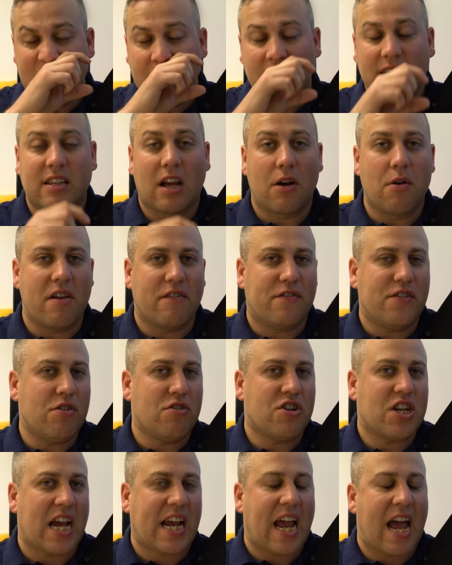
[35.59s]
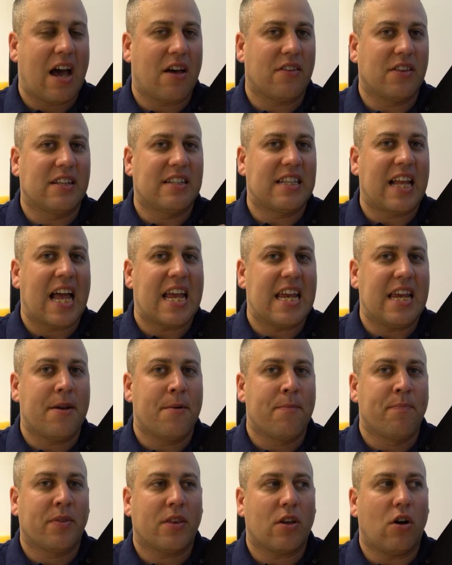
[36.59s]
So if you check out the date
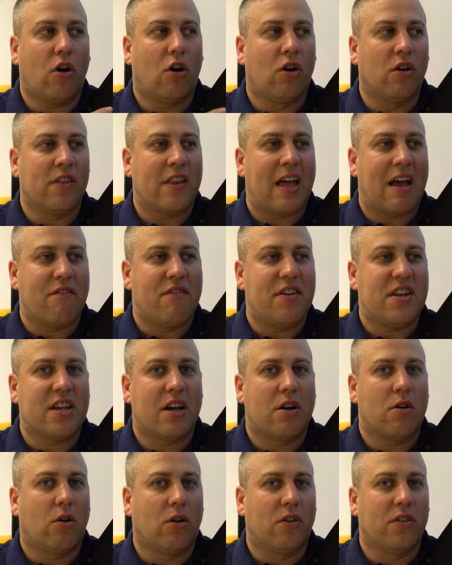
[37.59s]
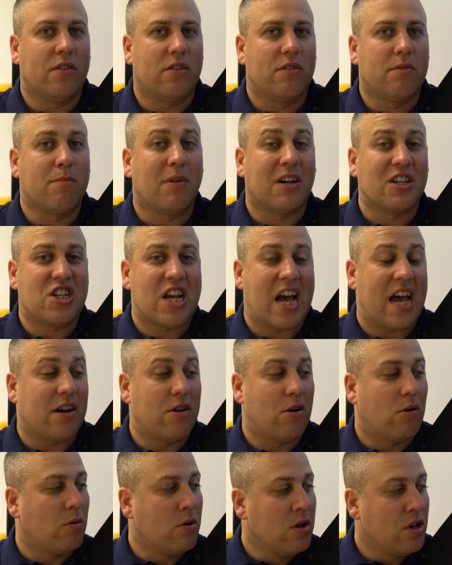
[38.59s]
on that video on my
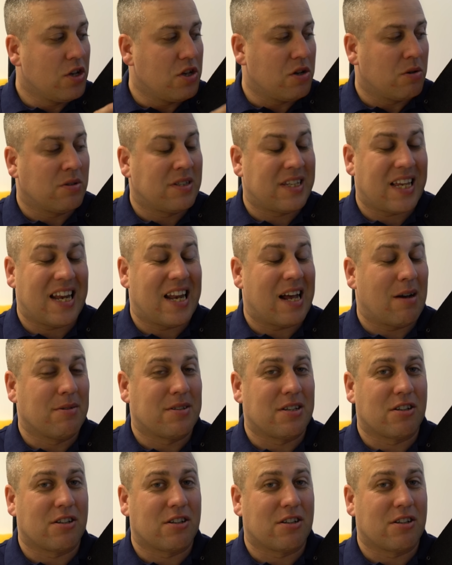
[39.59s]
channel, you'll see that was a